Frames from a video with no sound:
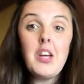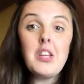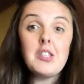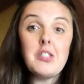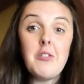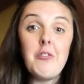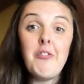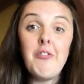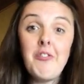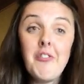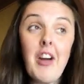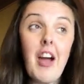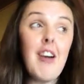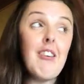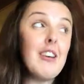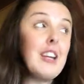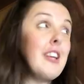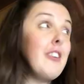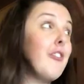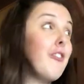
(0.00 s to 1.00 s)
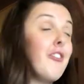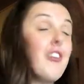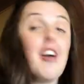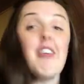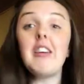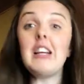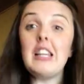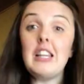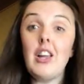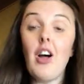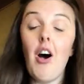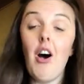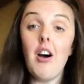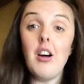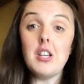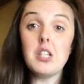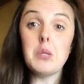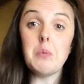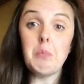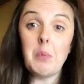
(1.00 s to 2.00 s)
some very, very
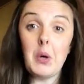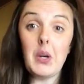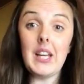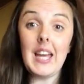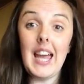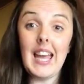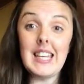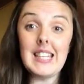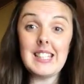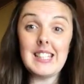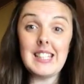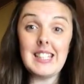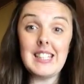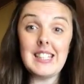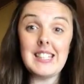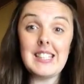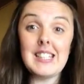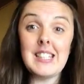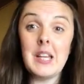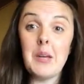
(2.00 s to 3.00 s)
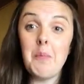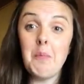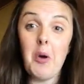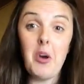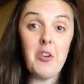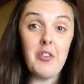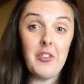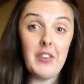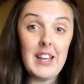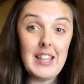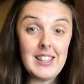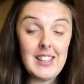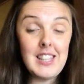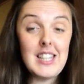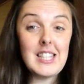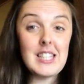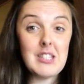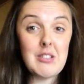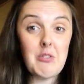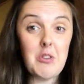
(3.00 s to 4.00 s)
large bookcases both in
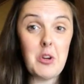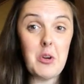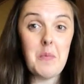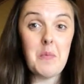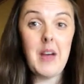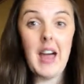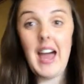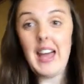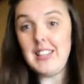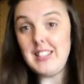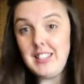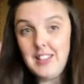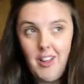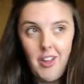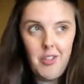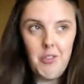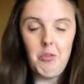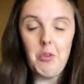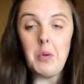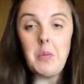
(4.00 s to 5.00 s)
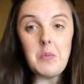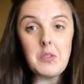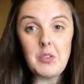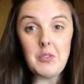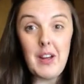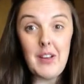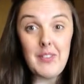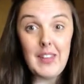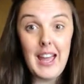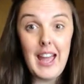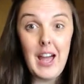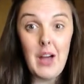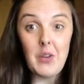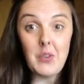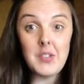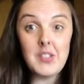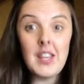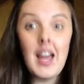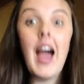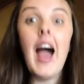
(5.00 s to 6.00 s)
this room and in other rooms around the
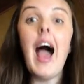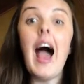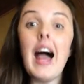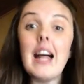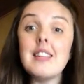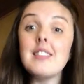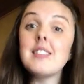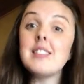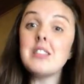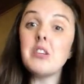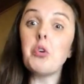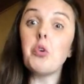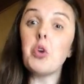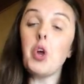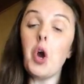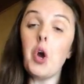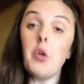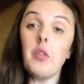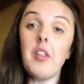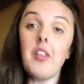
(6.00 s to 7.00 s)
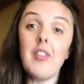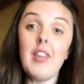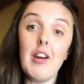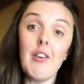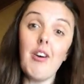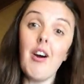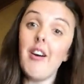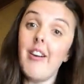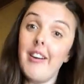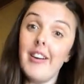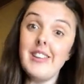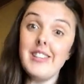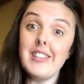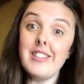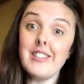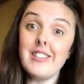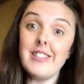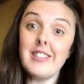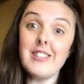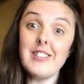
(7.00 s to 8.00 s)
house, and still know that there are
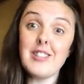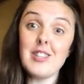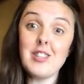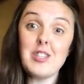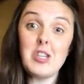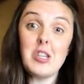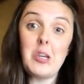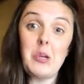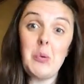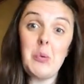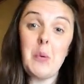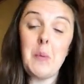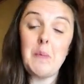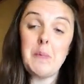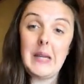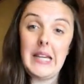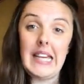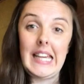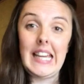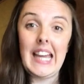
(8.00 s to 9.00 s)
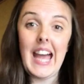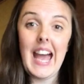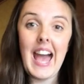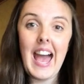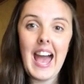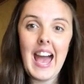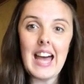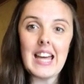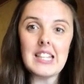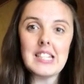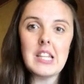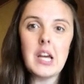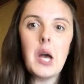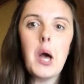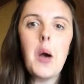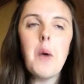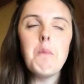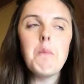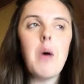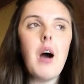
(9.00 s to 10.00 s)
additions to be had.
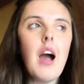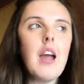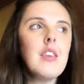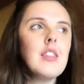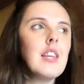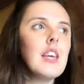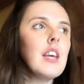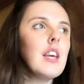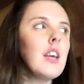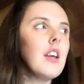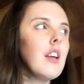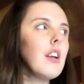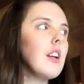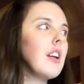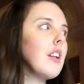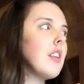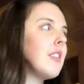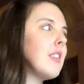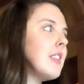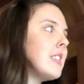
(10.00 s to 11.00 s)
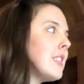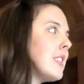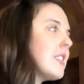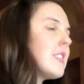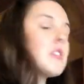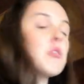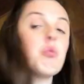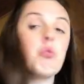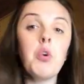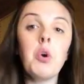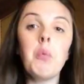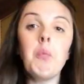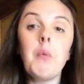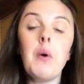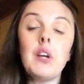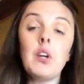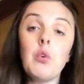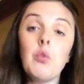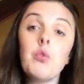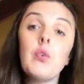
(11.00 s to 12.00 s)
But I think this is the room
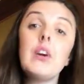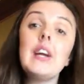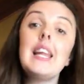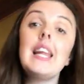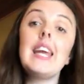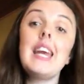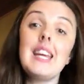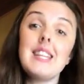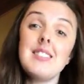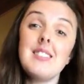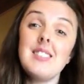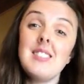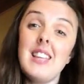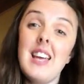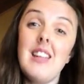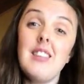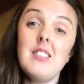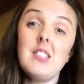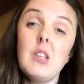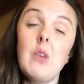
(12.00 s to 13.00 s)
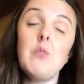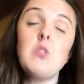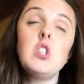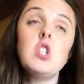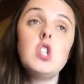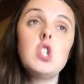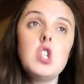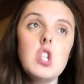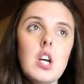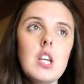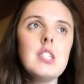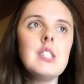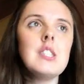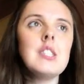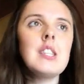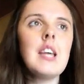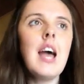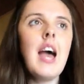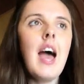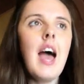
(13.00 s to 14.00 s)
where you really get a sense of
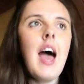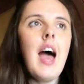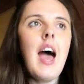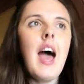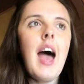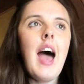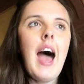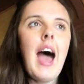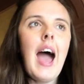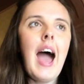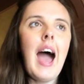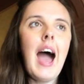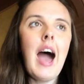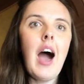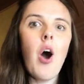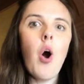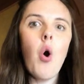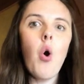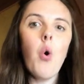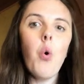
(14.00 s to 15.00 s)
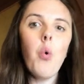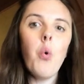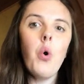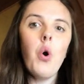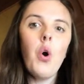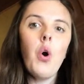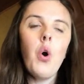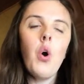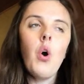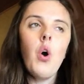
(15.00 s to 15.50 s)
just how